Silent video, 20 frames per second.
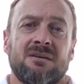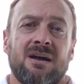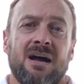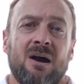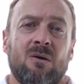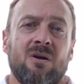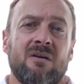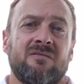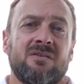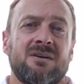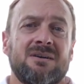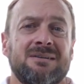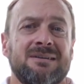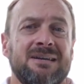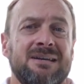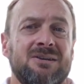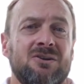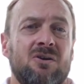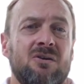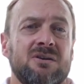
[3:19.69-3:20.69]
However,
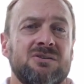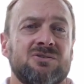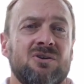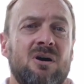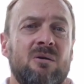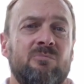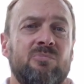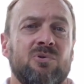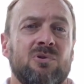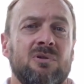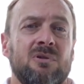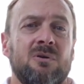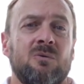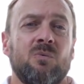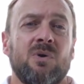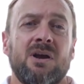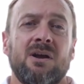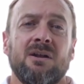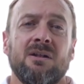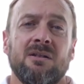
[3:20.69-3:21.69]
in our example,
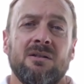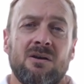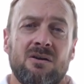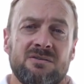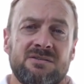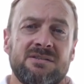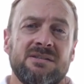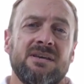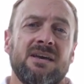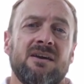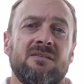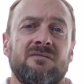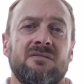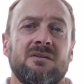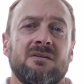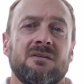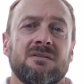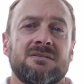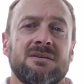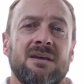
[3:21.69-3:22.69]
we're close to the
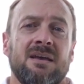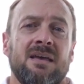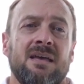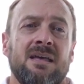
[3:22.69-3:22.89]
airfield.